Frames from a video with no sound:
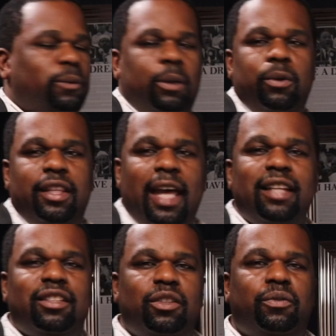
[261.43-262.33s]
What would
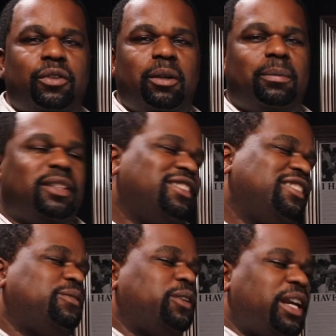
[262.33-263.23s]
that do for your business
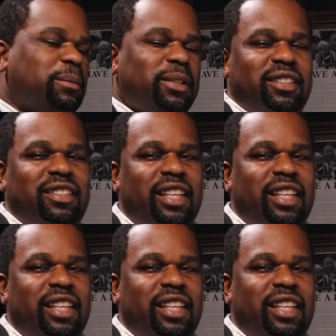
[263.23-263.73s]
if you had a business